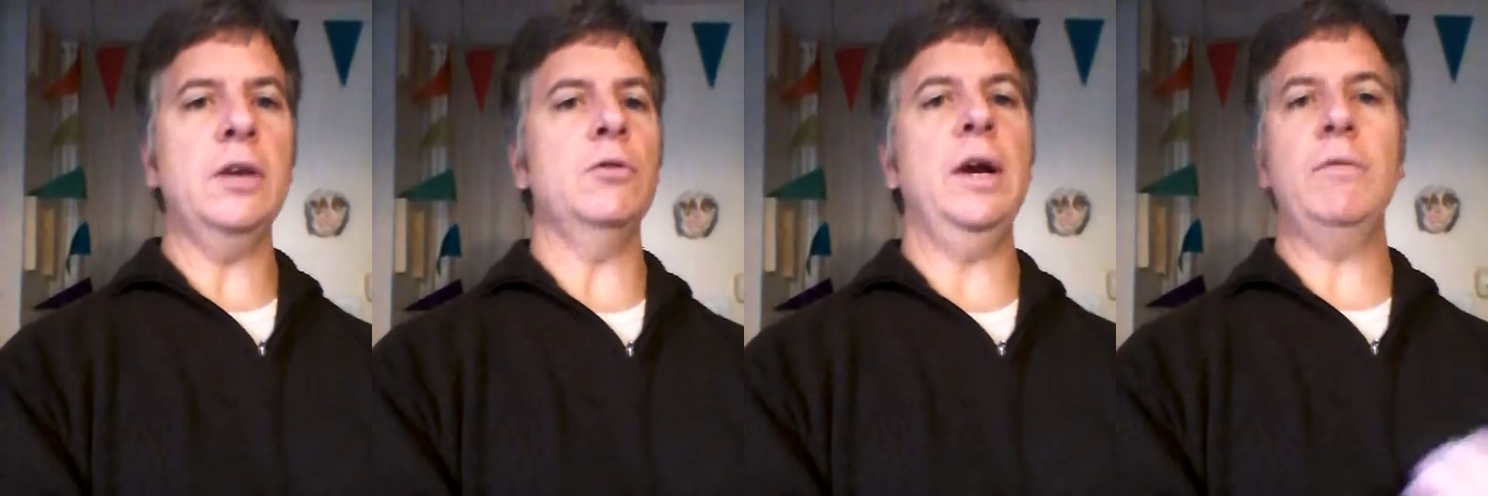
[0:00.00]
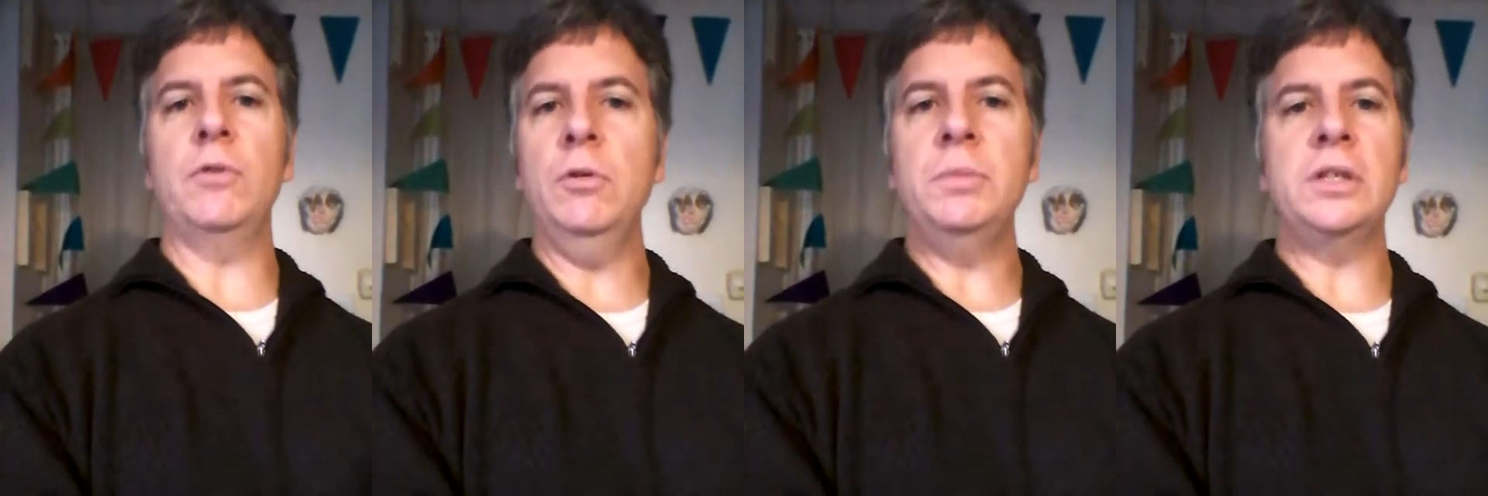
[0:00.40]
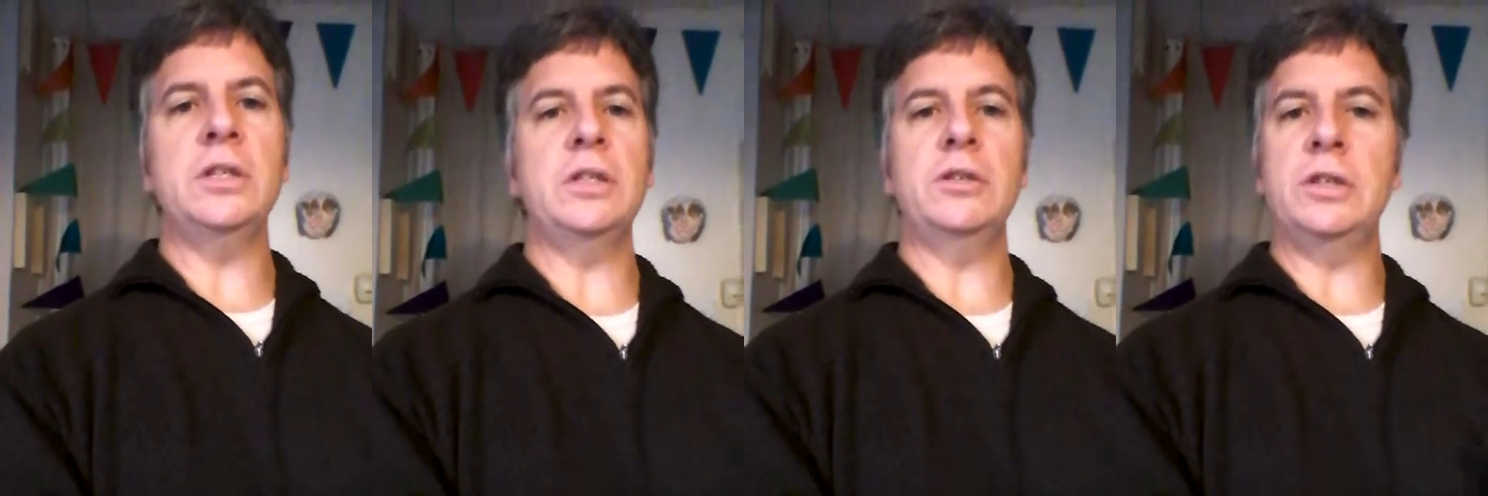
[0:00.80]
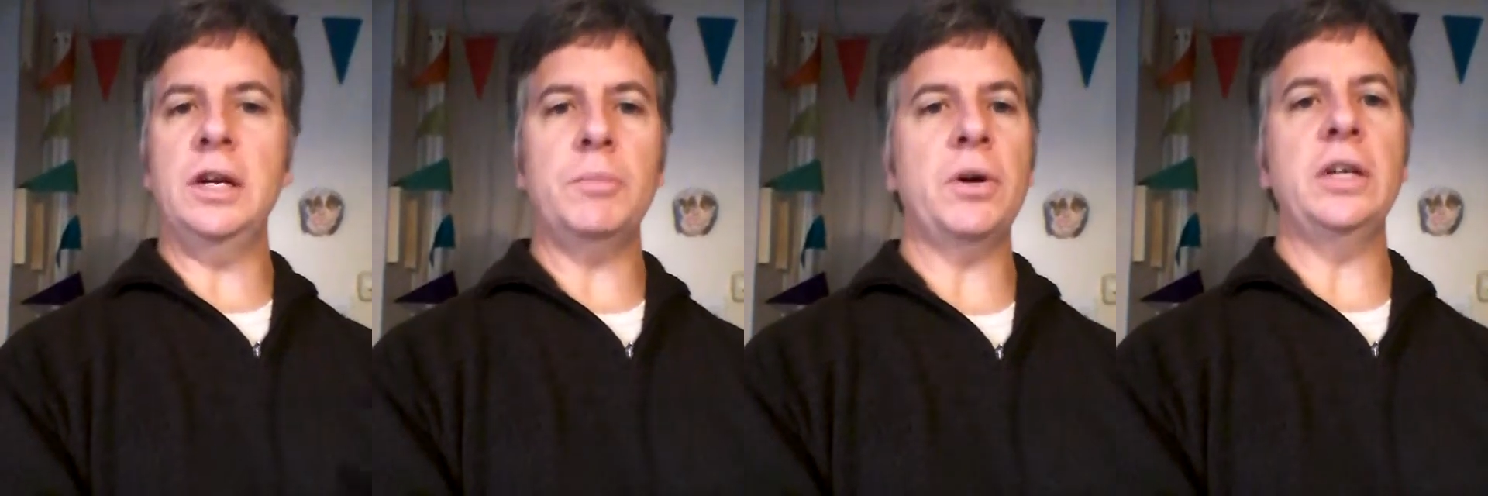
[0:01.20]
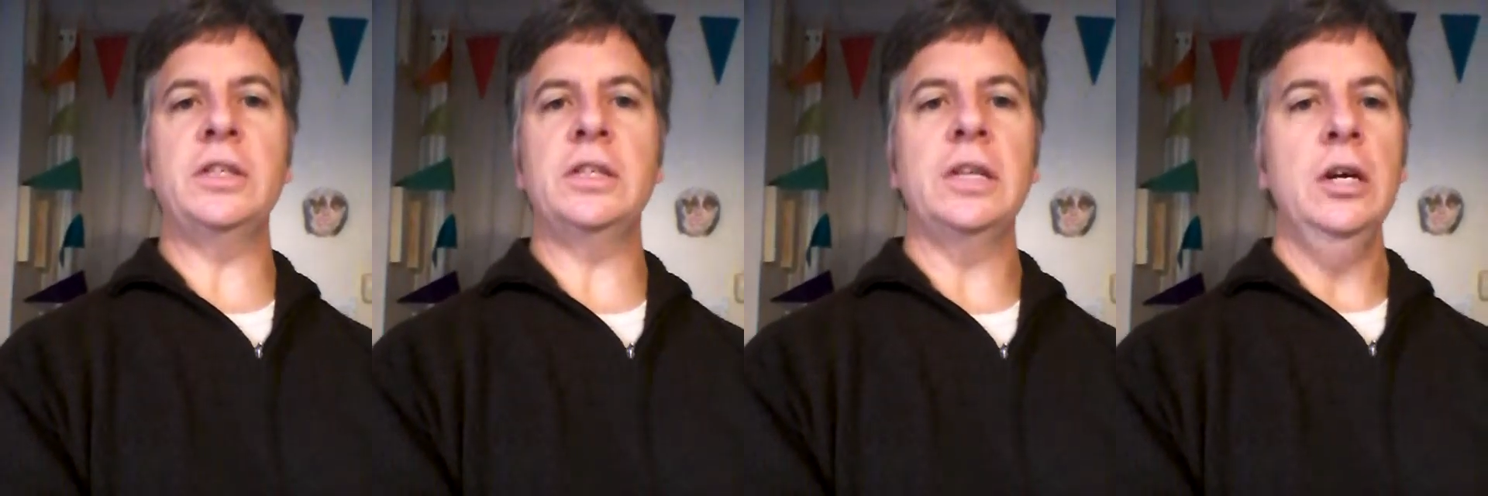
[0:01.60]
or have their own businesses and
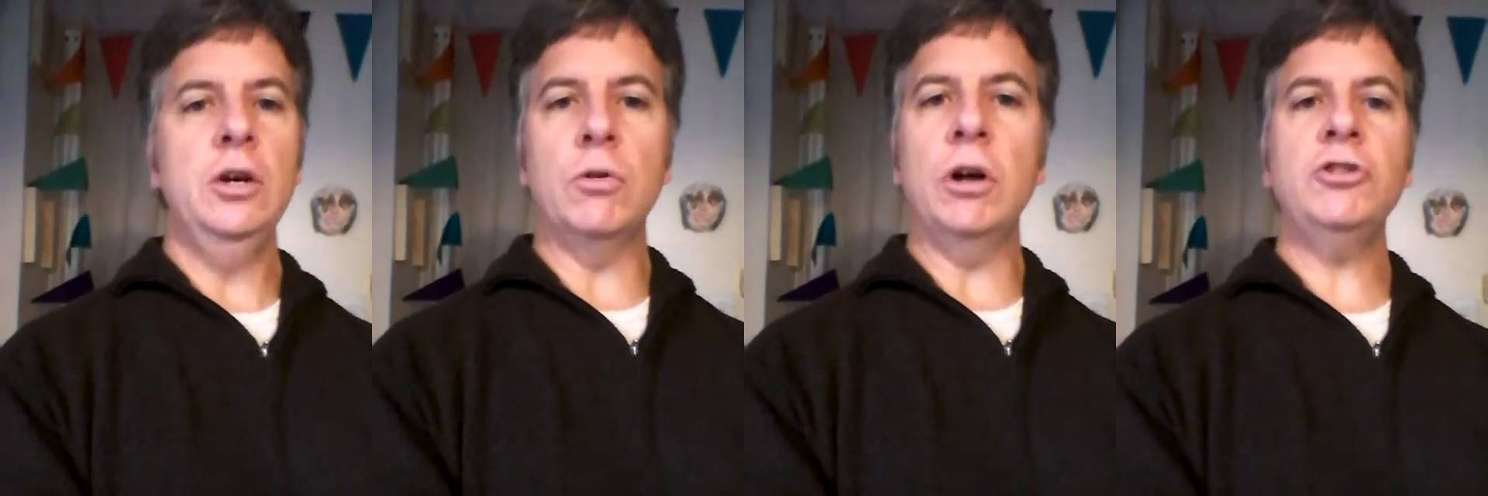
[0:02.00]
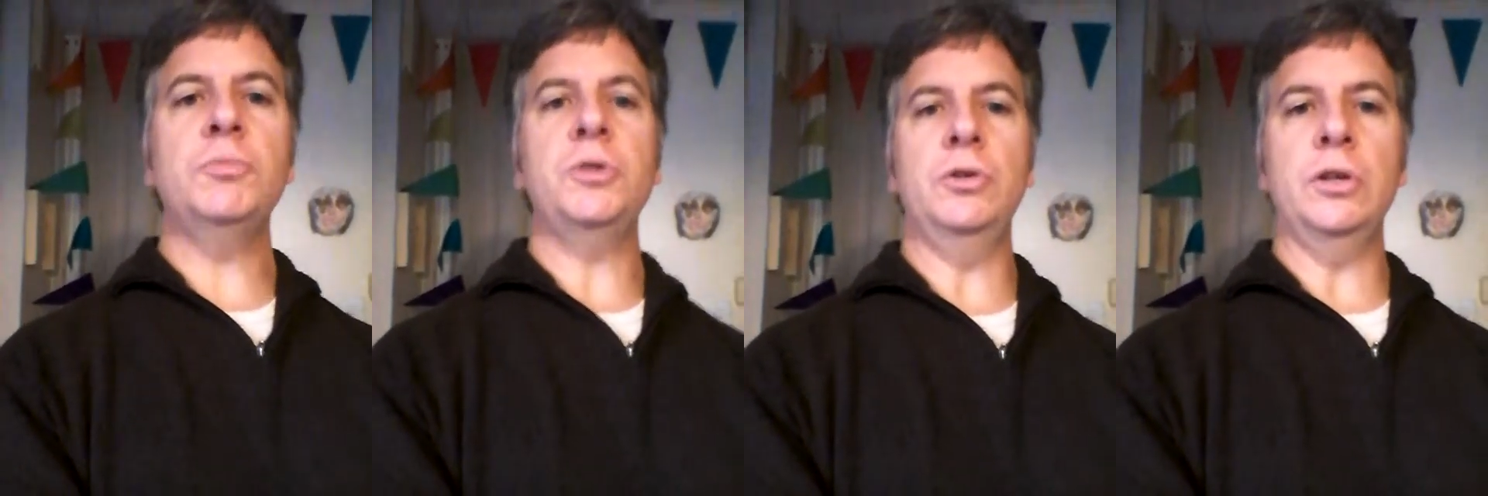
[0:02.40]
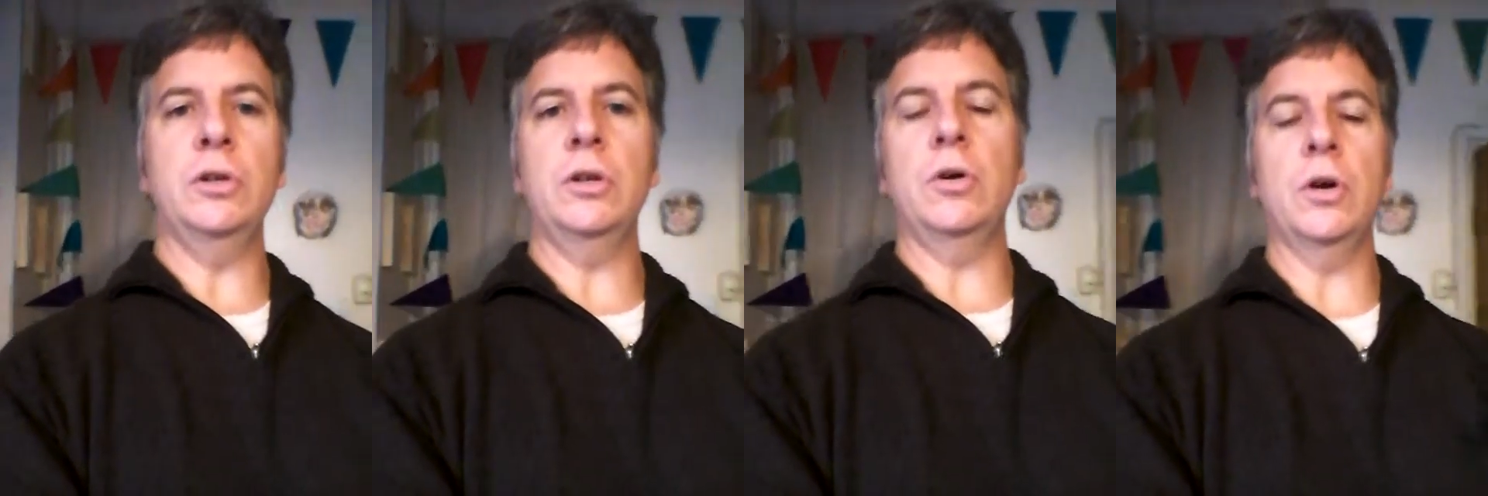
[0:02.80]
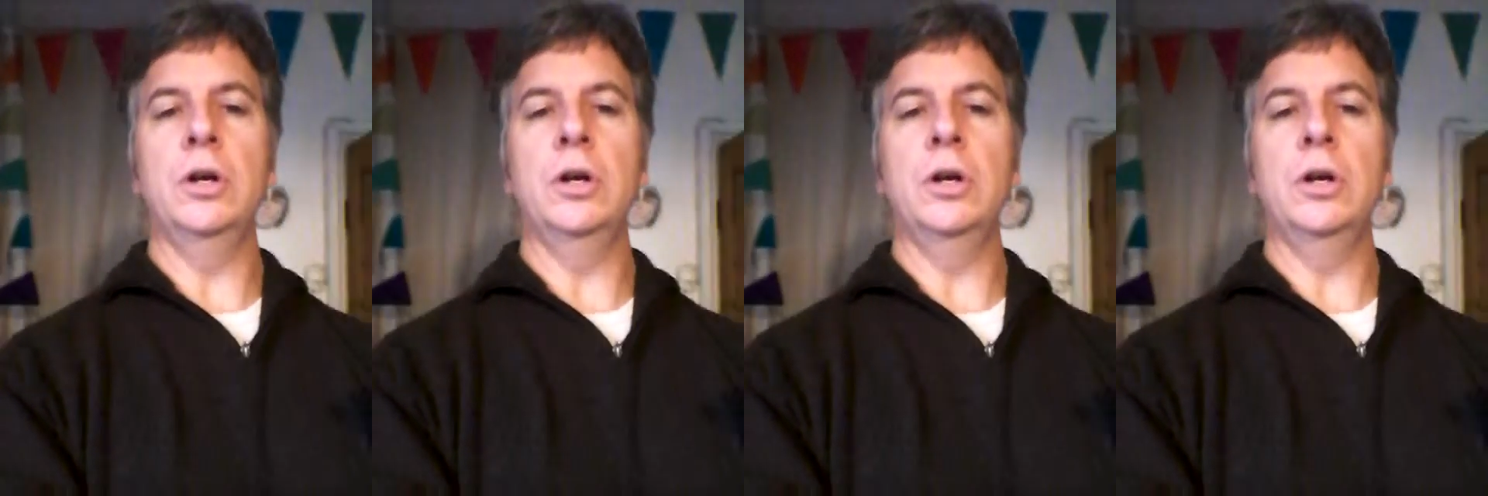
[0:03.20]
enterprises, who are entrepreneurial or